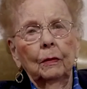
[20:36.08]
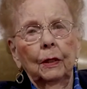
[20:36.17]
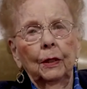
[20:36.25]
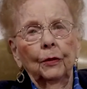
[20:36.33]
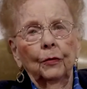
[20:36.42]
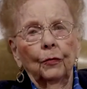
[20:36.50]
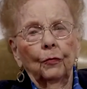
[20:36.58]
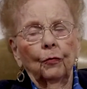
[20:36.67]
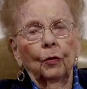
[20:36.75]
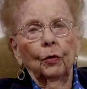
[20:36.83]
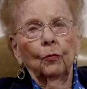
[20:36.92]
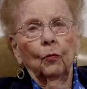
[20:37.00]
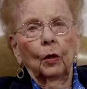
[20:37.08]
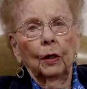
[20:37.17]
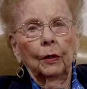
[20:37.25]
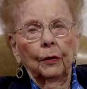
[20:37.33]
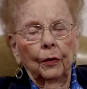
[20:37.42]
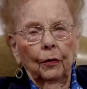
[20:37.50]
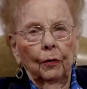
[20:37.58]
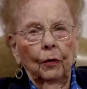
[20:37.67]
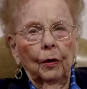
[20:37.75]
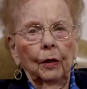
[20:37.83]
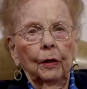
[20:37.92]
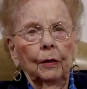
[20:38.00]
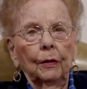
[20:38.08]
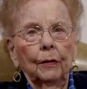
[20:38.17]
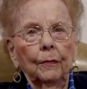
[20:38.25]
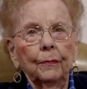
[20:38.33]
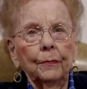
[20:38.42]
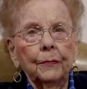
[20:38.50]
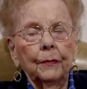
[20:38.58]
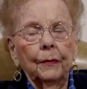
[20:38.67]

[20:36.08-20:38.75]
end of the runway there and